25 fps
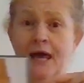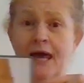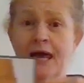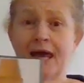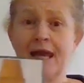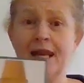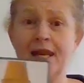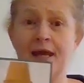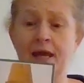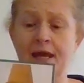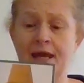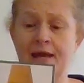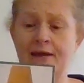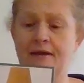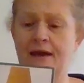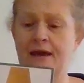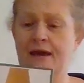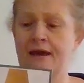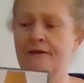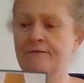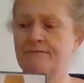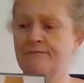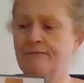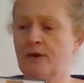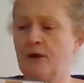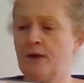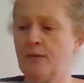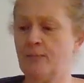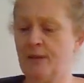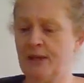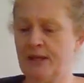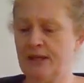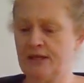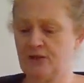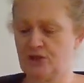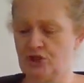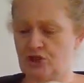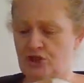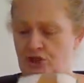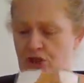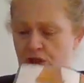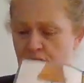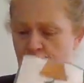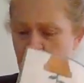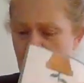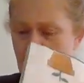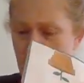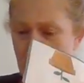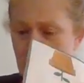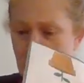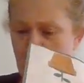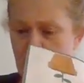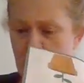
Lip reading: And I have a picture.